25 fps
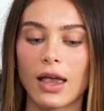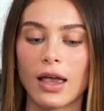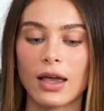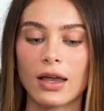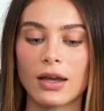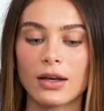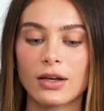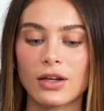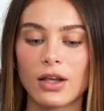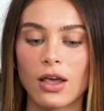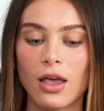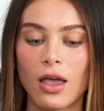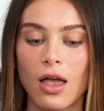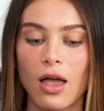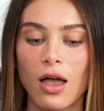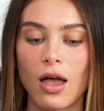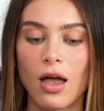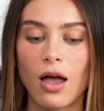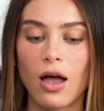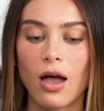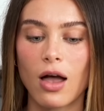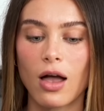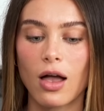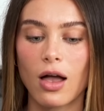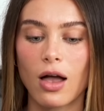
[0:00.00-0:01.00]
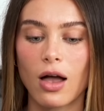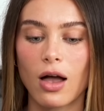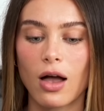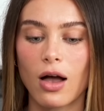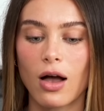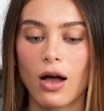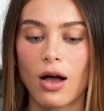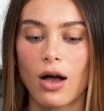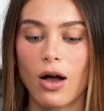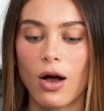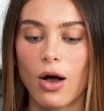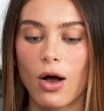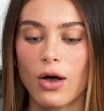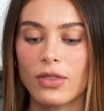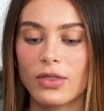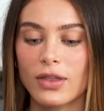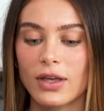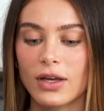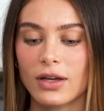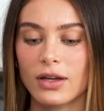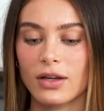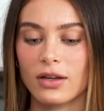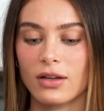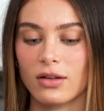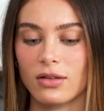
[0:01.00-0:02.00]
And on
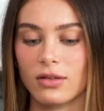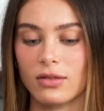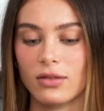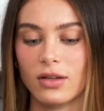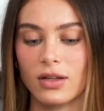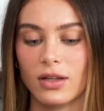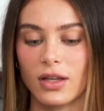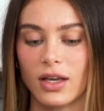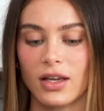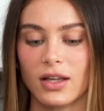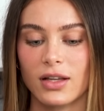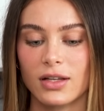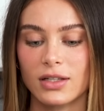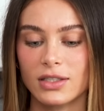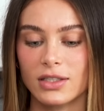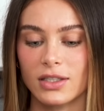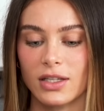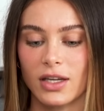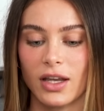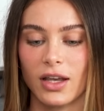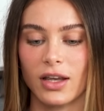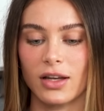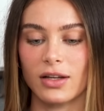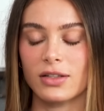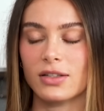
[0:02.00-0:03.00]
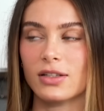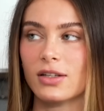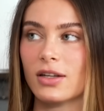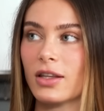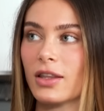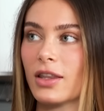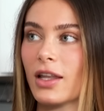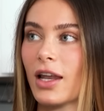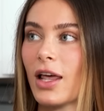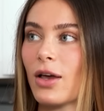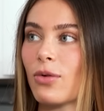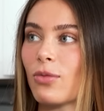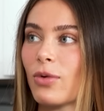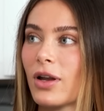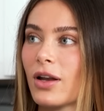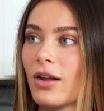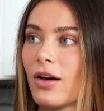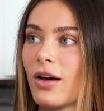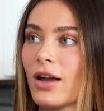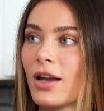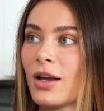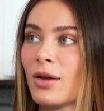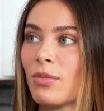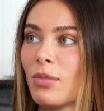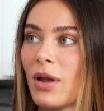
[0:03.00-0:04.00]
the like date that I went
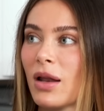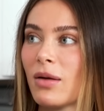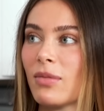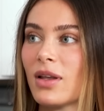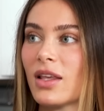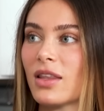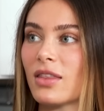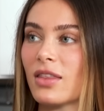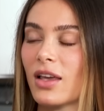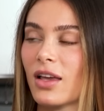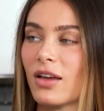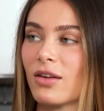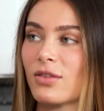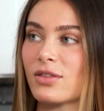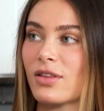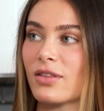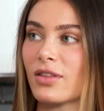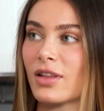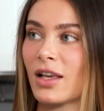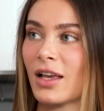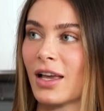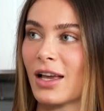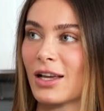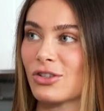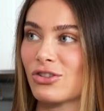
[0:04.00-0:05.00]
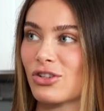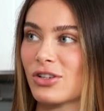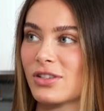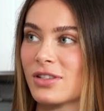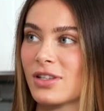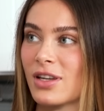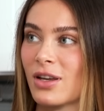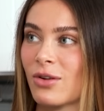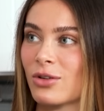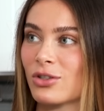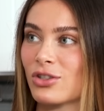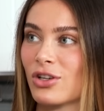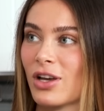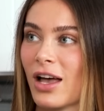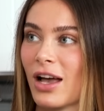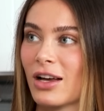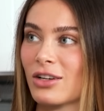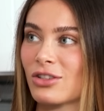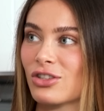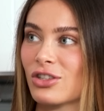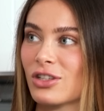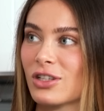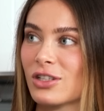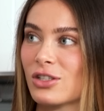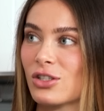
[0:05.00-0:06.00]
on made me think of something interesting, which I
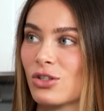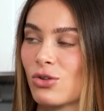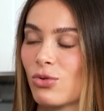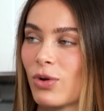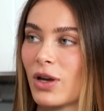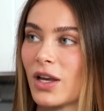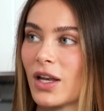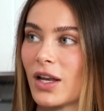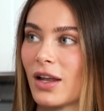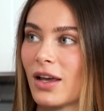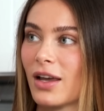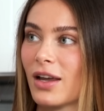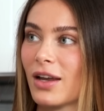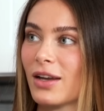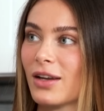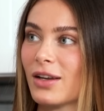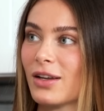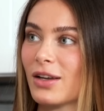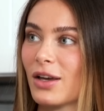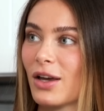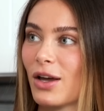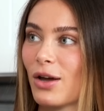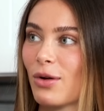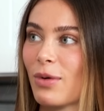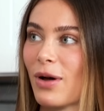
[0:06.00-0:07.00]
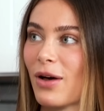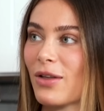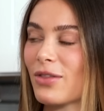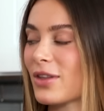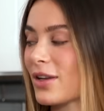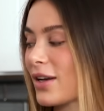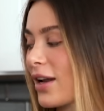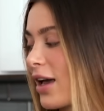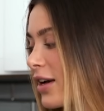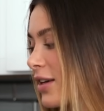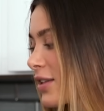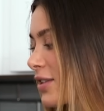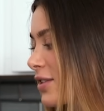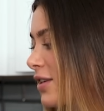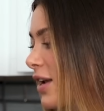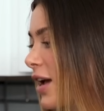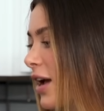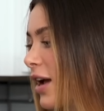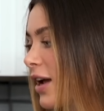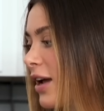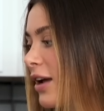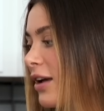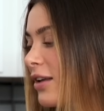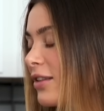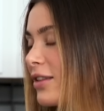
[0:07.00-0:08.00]
actually tweeted about the next day.